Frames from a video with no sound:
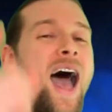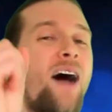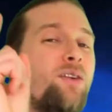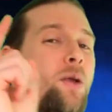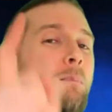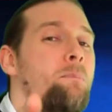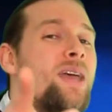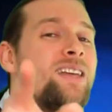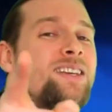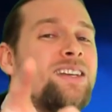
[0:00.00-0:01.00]
Have an
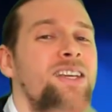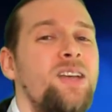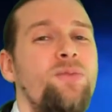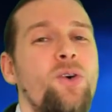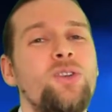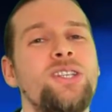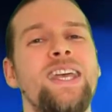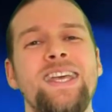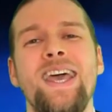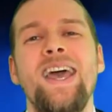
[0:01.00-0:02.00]
amazing day, folks.
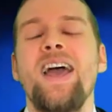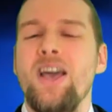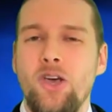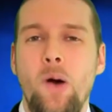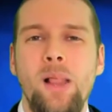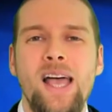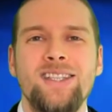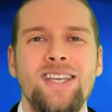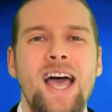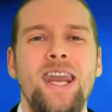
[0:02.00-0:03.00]
Take care, God
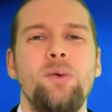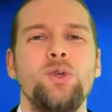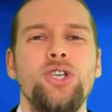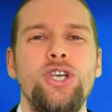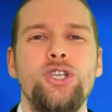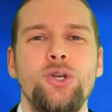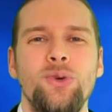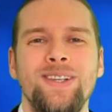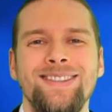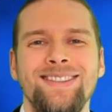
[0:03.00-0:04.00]
bless, and I will see you
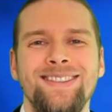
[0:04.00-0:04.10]
soon.